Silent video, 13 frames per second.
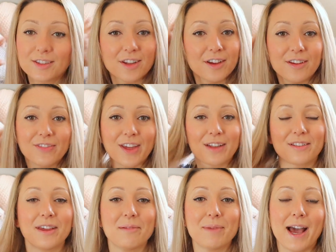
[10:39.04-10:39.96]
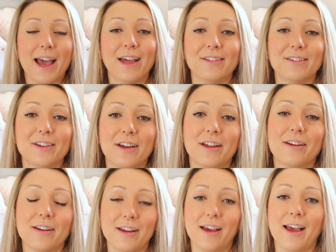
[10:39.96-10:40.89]
So that's it, my hair's
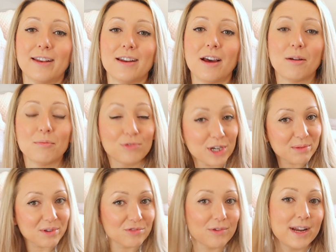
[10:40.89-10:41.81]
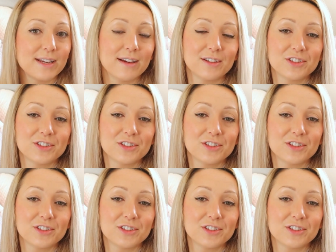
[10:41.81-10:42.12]
done and I'm pretty much ready.